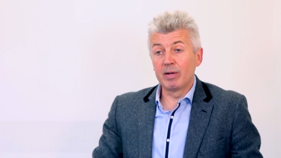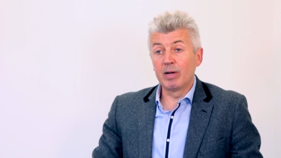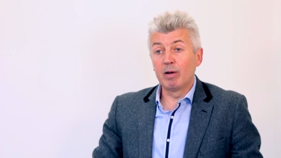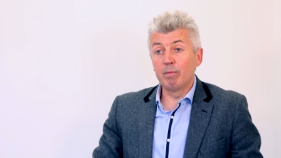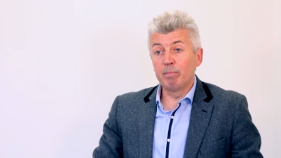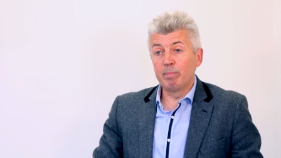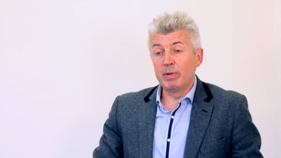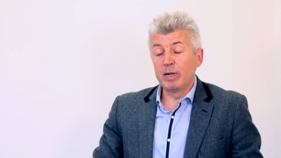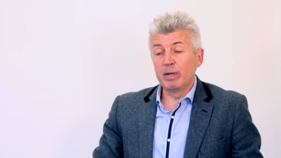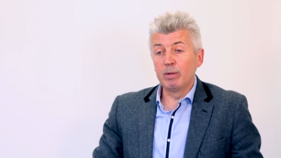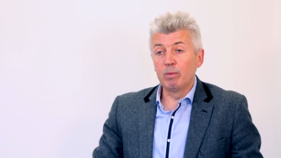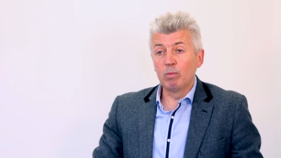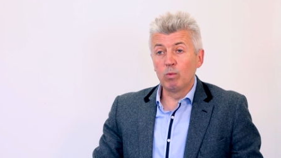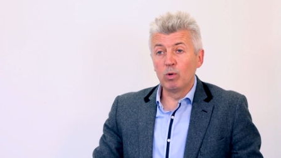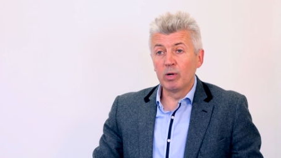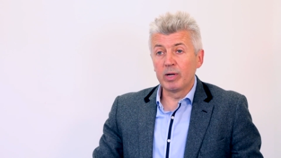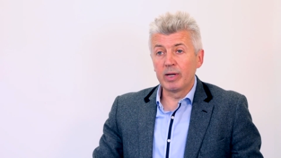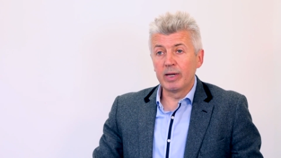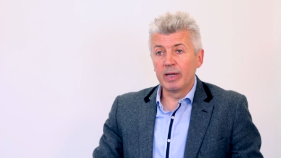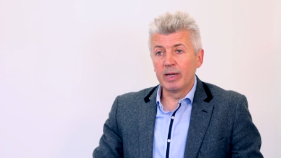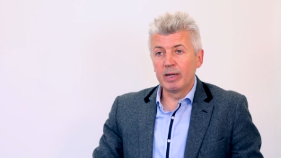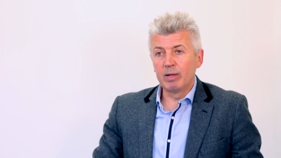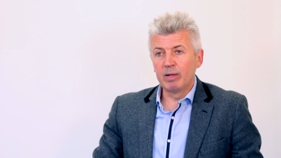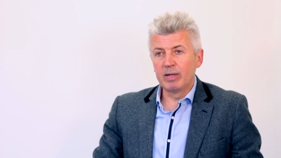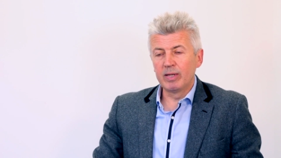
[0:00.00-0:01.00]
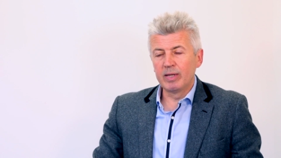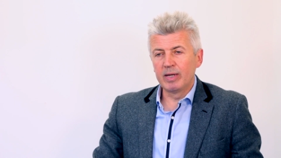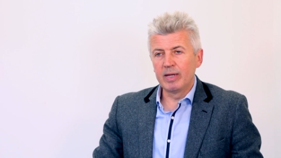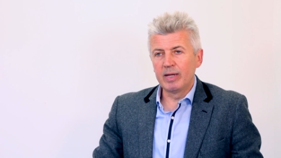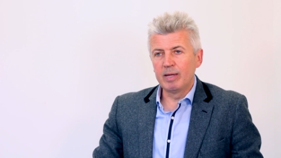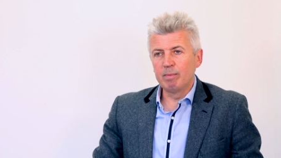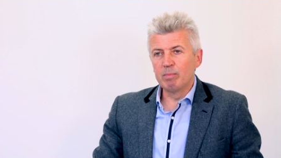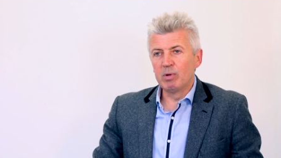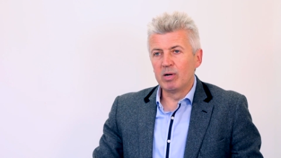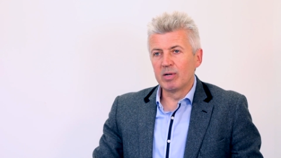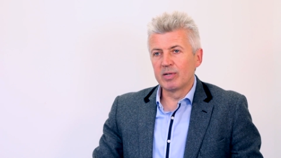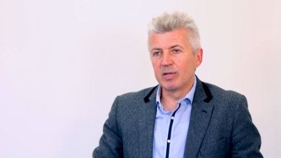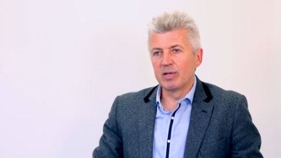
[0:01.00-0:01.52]
And I've been working in
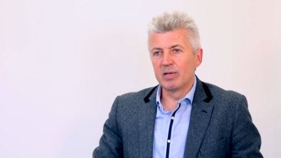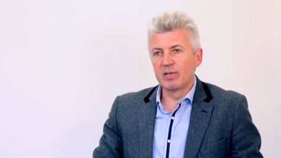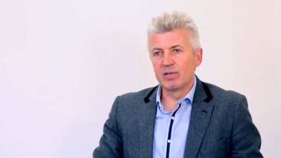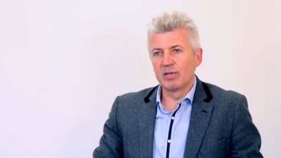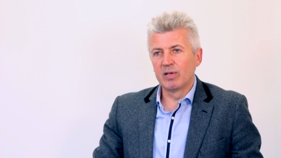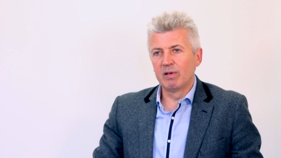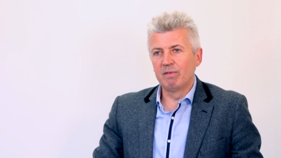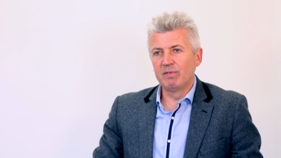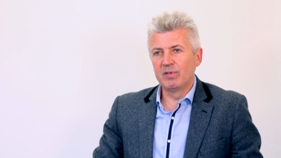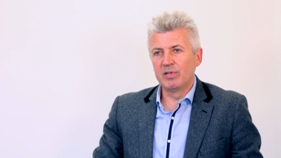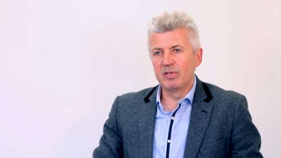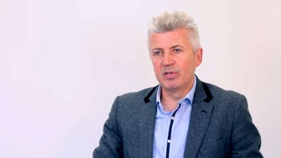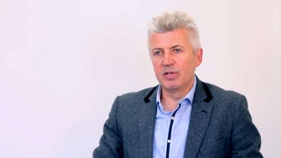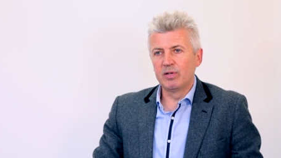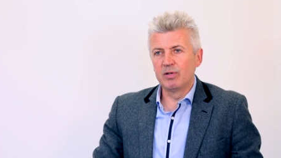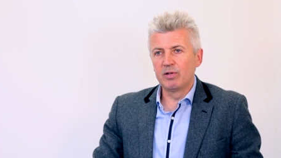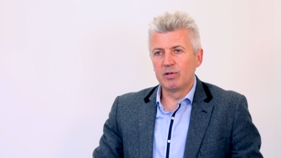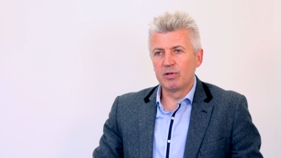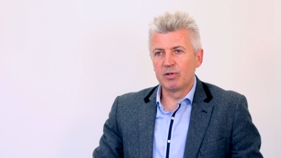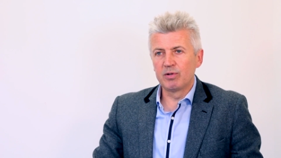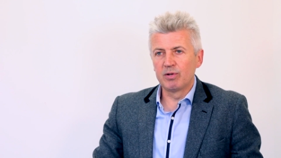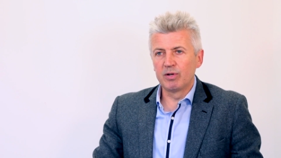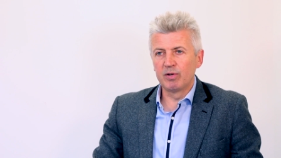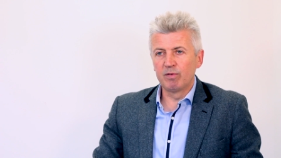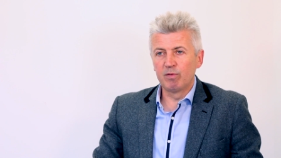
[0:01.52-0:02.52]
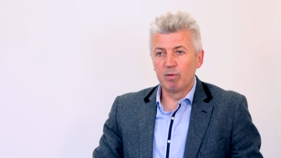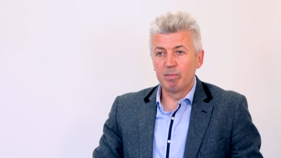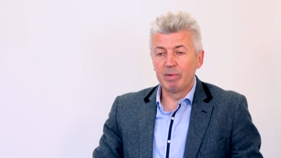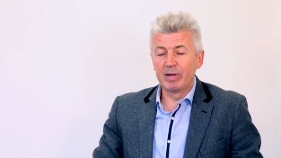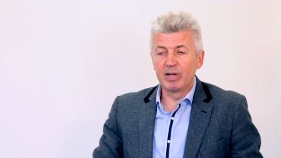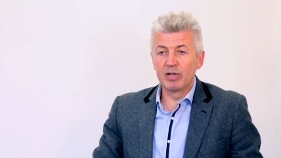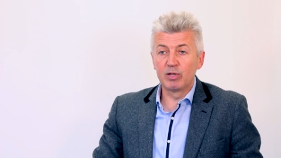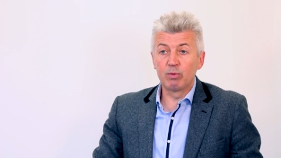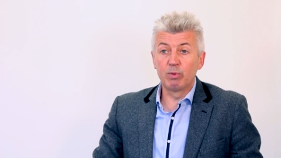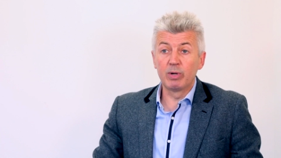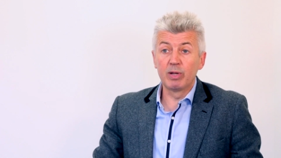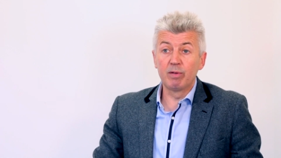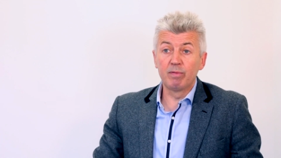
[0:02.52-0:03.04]
the marketing services industry for
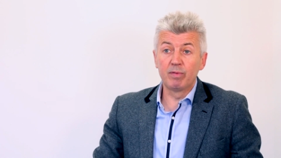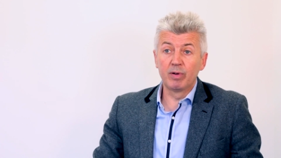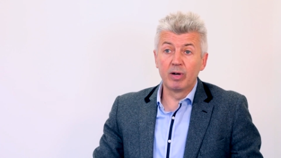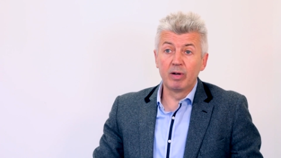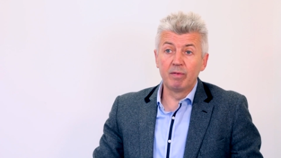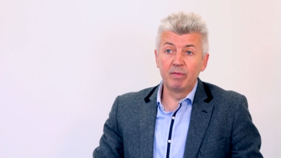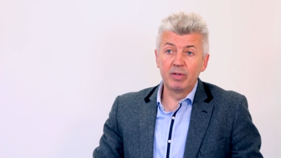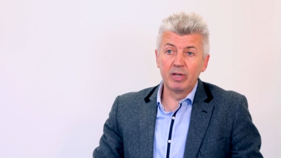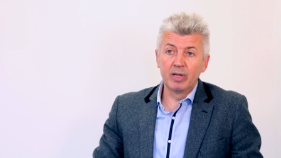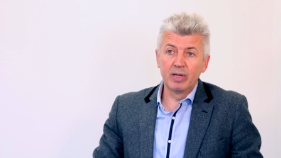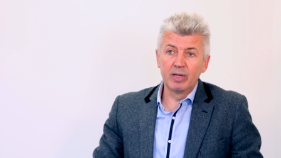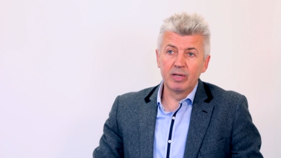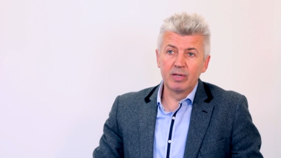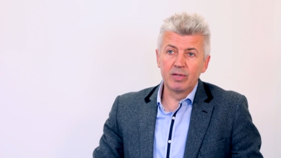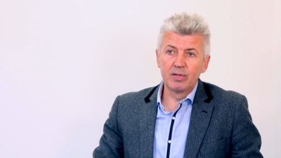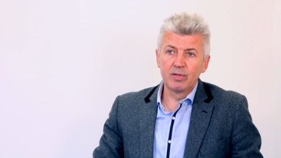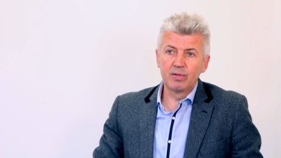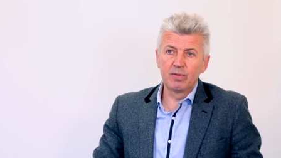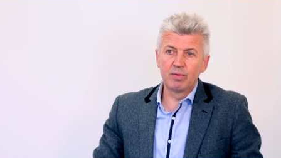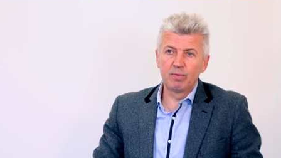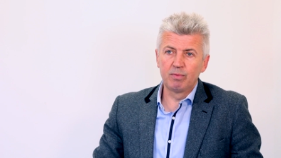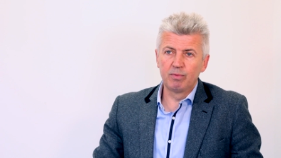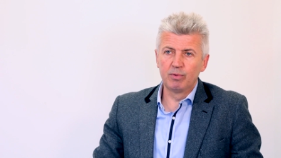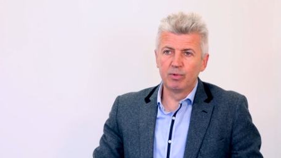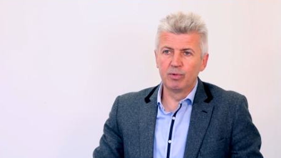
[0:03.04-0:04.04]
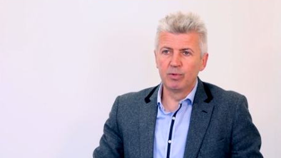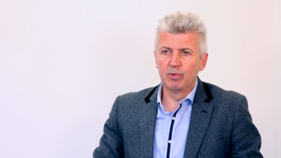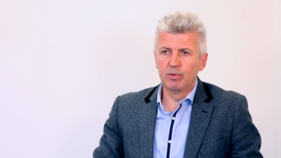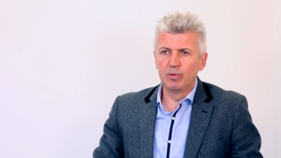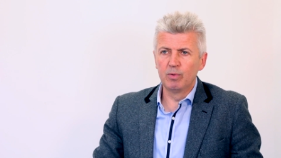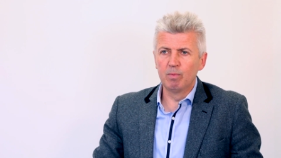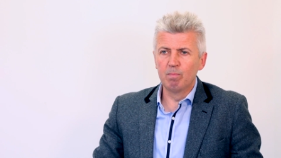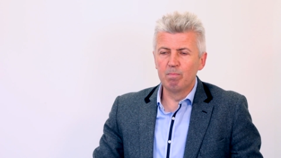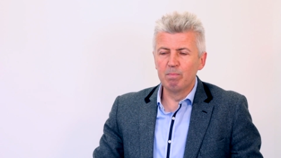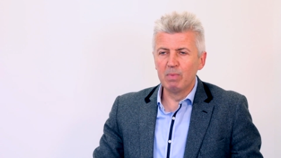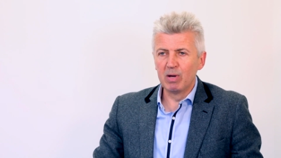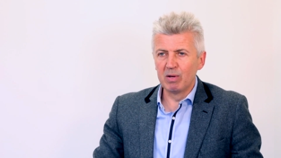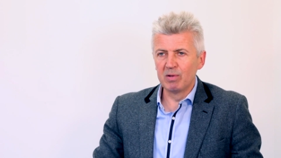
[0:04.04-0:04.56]
about 25 years
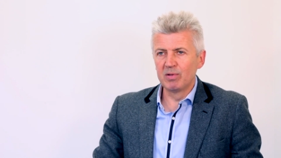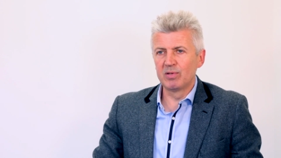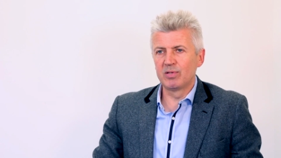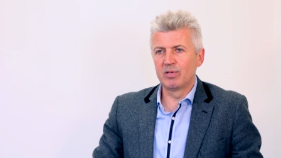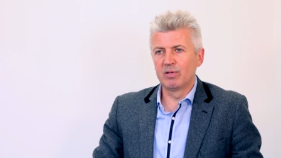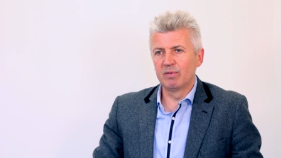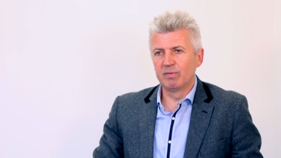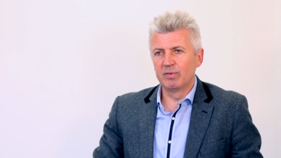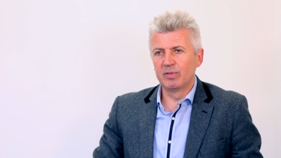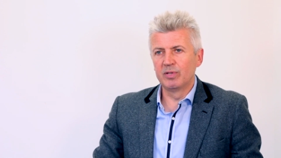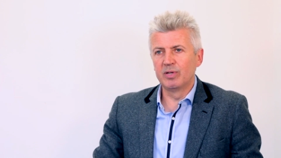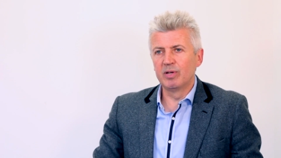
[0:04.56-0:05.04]
through most of